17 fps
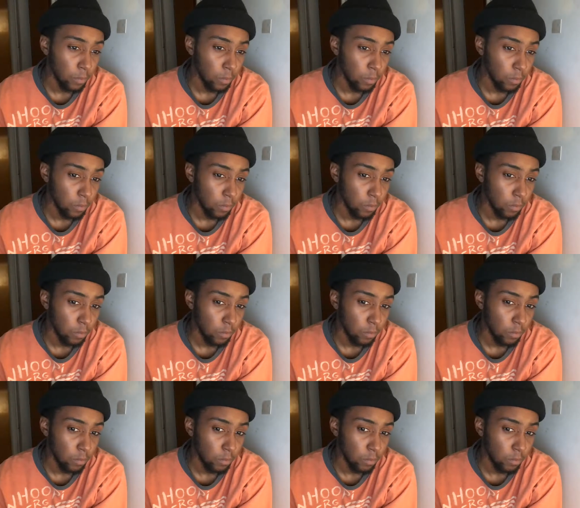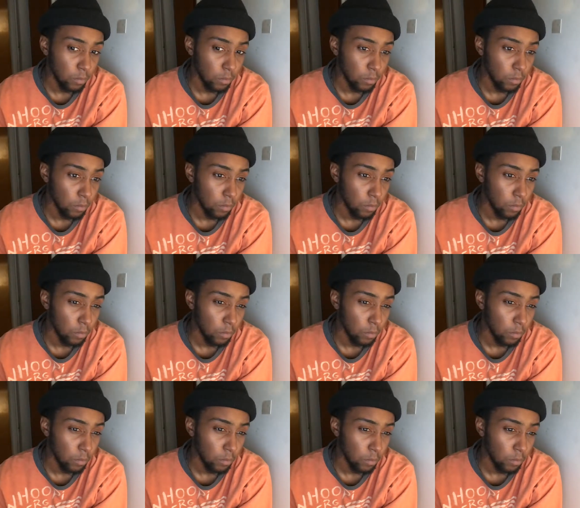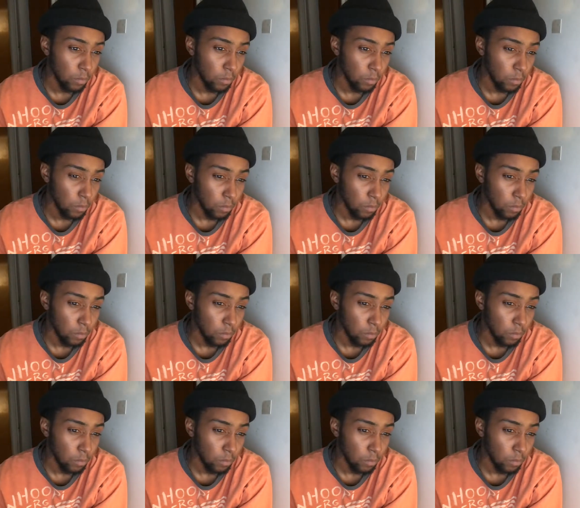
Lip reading: Nothing is said.